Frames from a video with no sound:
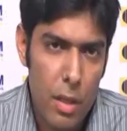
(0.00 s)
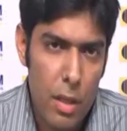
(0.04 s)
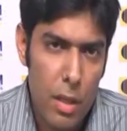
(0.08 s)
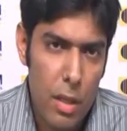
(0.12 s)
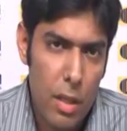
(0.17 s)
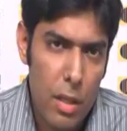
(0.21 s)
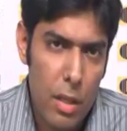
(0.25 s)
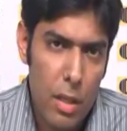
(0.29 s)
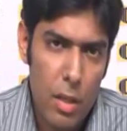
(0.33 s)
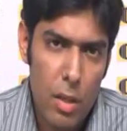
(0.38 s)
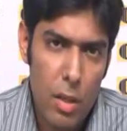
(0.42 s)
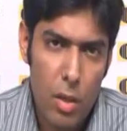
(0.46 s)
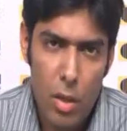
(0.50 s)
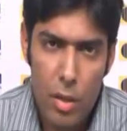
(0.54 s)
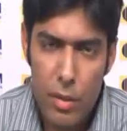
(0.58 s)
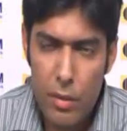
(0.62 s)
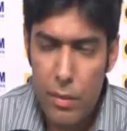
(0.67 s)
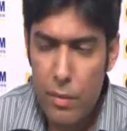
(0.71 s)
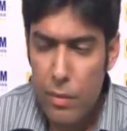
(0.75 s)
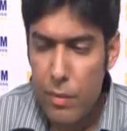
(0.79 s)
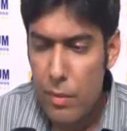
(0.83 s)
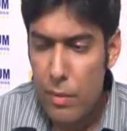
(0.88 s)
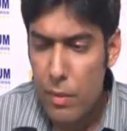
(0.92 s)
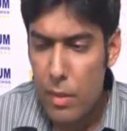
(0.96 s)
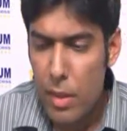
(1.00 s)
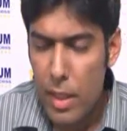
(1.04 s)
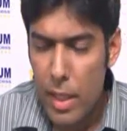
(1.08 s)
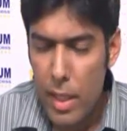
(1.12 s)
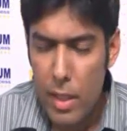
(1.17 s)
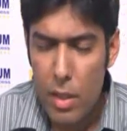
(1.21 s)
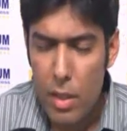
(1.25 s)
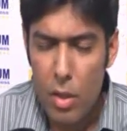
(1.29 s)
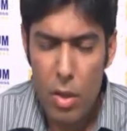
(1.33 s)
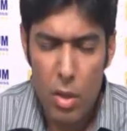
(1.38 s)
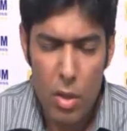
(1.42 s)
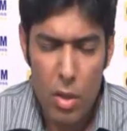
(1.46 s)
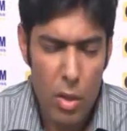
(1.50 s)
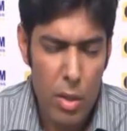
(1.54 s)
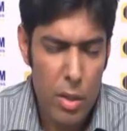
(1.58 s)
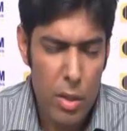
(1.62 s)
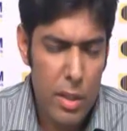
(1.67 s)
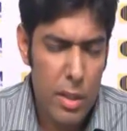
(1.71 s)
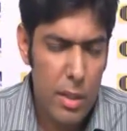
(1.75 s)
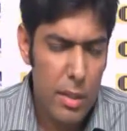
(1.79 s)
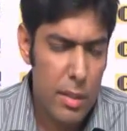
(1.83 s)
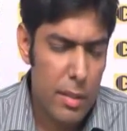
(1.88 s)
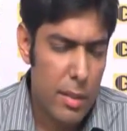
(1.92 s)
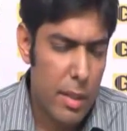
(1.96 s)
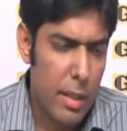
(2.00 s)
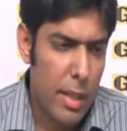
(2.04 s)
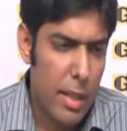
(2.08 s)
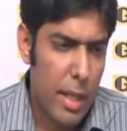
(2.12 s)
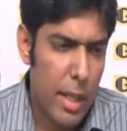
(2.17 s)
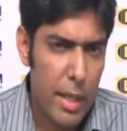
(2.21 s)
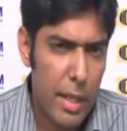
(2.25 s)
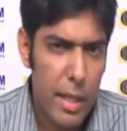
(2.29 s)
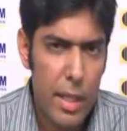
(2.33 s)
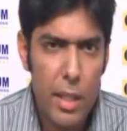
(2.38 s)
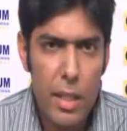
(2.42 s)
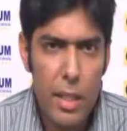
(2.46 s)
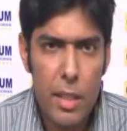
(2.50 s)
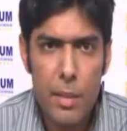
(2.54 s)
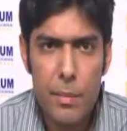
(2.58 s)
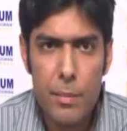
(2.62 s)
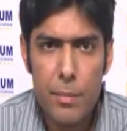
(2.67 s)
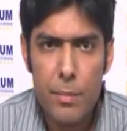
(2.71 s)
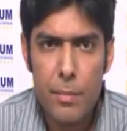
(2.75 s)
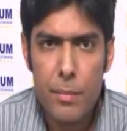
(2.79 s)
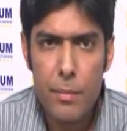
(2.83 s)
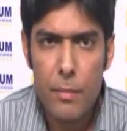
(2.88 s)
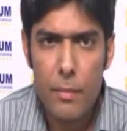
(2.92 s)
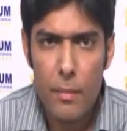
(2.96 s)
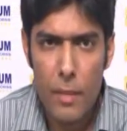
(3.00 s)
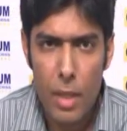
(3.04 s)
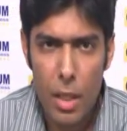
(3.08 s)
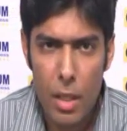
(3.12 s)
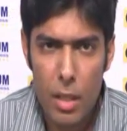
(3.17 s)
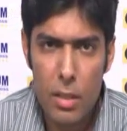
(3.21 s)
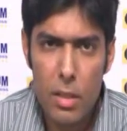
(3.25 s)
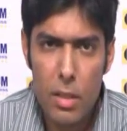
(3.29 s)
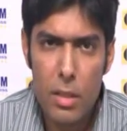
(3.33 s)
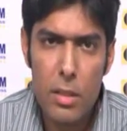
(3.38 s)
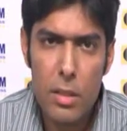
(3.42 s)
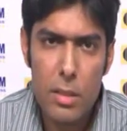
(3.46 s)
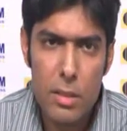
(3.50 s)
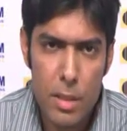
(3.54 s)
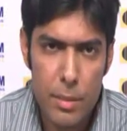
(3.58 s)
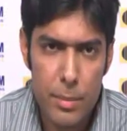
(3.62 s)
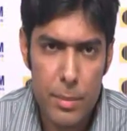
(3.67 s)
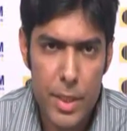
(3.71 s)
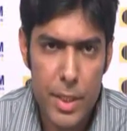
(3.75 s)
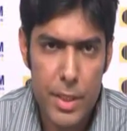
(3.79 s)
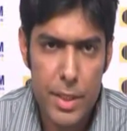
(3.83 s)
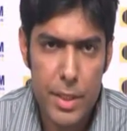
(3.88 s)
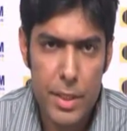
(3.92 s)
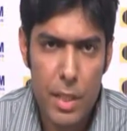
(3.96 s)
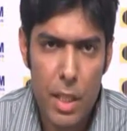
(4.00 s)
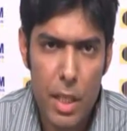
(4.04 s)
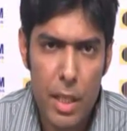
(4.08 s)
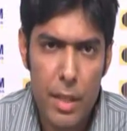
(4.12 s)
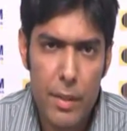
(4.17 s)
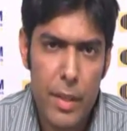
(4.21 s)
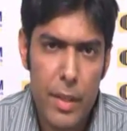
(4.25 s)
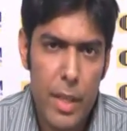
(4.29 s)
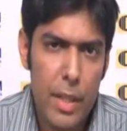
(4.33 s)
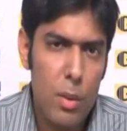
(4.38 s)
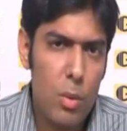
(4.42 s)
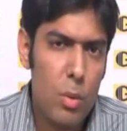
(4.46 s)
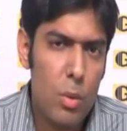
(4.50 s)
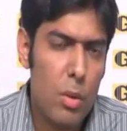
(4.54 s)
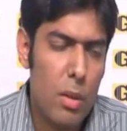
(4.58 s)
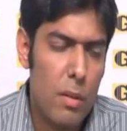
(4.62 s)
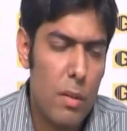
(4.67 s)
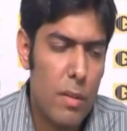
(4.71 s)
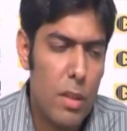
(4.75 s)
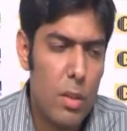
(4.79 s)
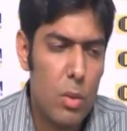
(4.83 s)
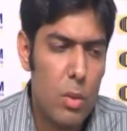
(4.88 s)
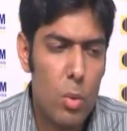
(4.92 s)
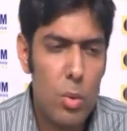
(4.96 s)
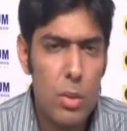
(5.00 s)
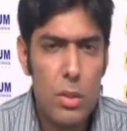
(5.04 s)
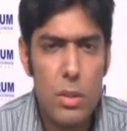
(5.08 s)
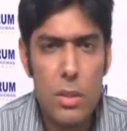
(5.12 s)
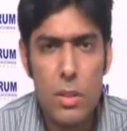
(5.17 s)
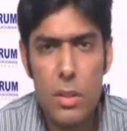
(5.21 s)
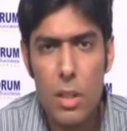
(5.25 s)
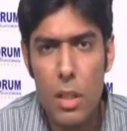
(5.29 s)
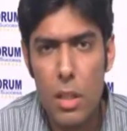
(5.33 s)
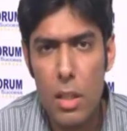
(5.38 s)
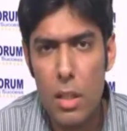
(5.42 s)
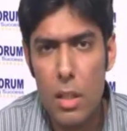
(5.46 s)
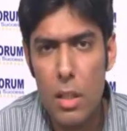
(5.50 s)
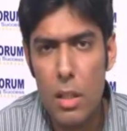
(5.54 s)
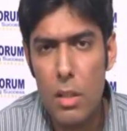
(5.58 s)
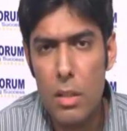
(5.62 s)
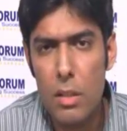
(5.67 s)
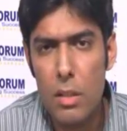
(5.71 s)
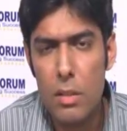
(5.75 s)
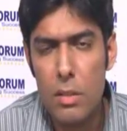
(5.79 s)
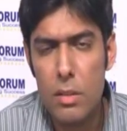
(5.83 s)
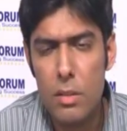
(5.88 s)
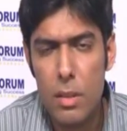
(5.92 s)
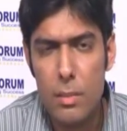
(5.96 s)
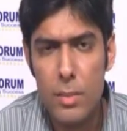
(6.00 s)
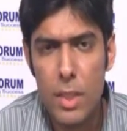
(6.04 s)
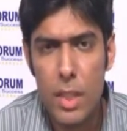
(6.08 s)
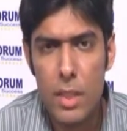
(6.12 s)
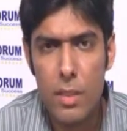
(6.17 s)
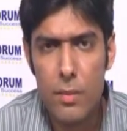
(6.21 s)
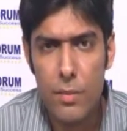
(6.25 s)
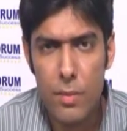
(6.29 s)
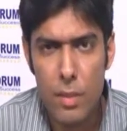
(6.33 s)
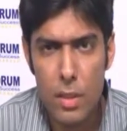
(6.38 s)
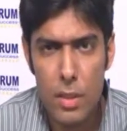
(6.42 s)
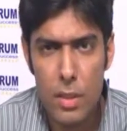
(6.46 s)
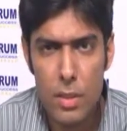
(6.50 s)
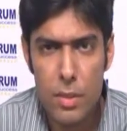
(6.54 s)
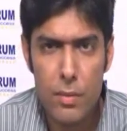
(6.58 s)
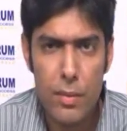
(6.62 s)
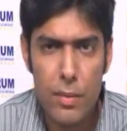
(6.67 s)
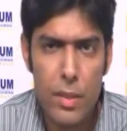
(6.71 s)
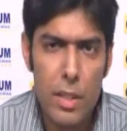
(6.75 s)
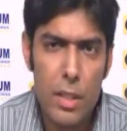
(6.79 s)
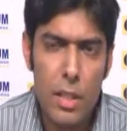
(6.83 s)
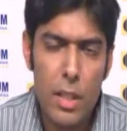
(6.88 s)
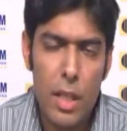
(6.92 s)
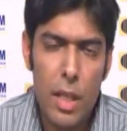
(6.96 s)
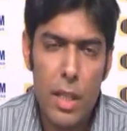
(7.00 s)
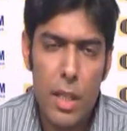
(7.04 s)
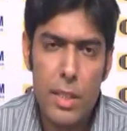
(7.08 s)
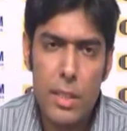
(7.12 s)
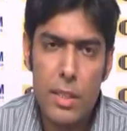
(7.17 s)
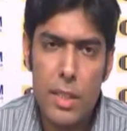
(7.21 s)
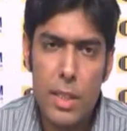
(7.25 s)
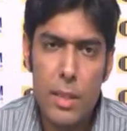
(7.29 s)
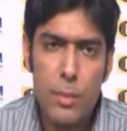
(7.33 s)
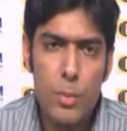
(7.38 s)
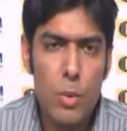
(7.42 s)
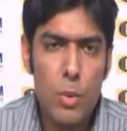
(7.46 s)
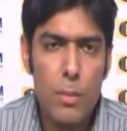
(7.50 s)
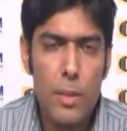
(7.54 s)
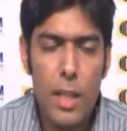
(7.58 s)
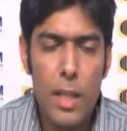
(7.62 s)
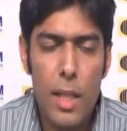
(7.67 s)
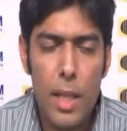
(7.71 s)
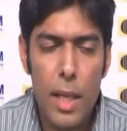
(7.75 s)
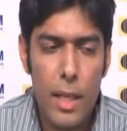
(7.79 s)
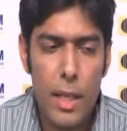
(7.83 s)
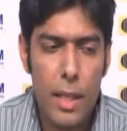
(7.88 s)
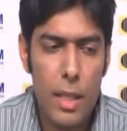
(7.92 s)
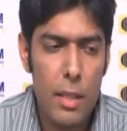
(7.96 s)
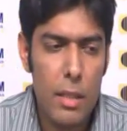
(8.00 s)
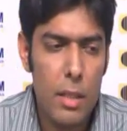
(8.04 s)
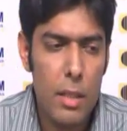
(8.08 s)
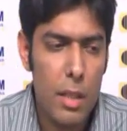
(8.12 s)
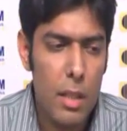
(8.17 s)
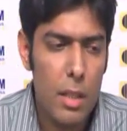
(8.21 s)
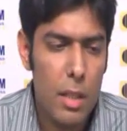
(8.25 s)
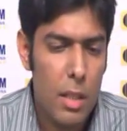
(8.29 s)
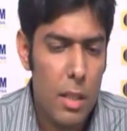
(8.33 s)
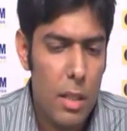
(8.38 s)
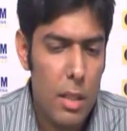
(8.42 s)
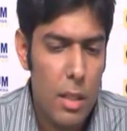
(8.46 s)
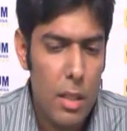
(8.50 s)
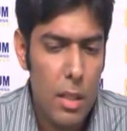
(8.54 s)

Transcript: uh, on there on any other subjects I try to cover those subjects first where I seems to be lagging